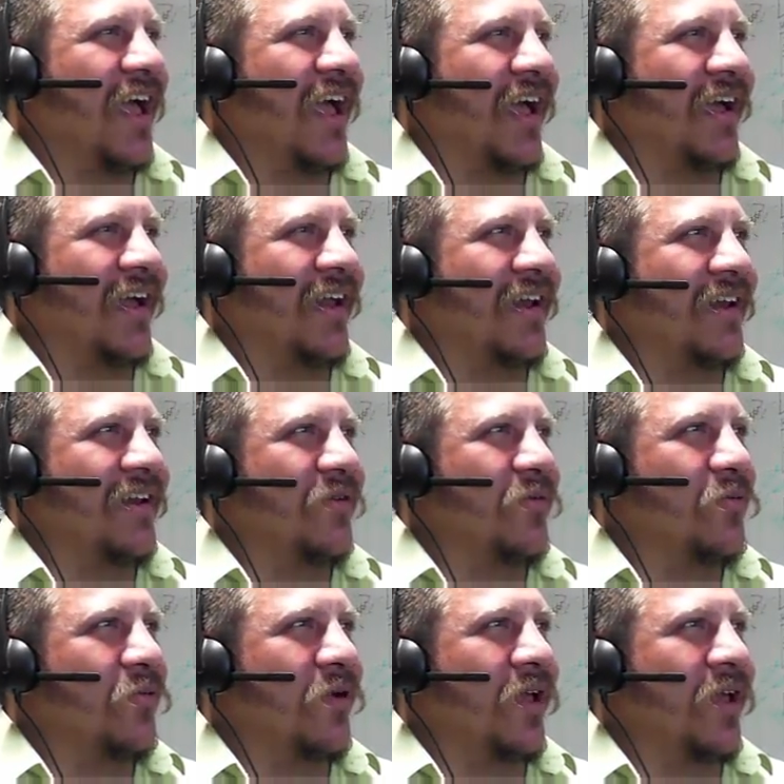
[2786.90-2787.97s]

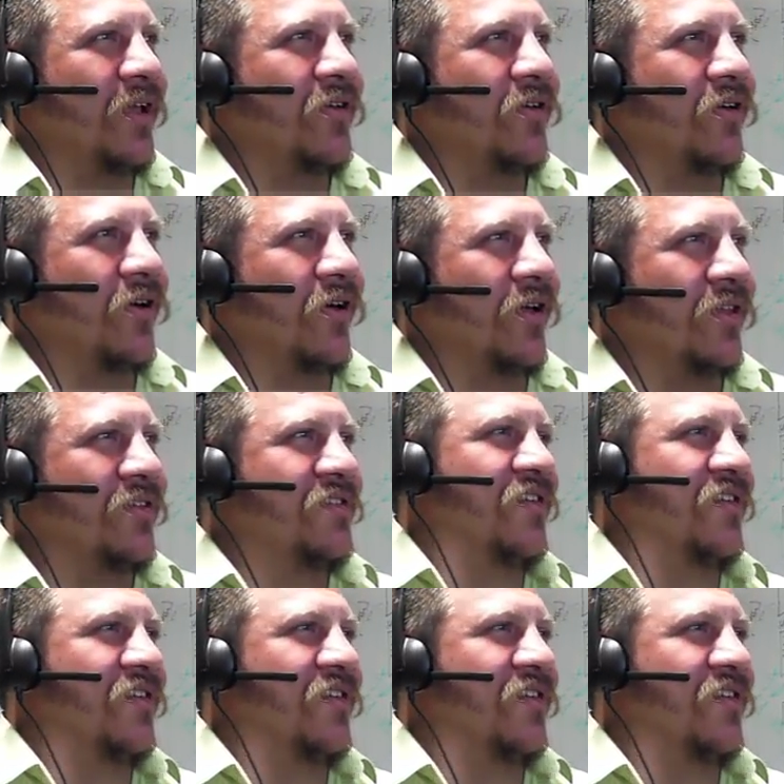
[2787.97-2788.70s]
And we could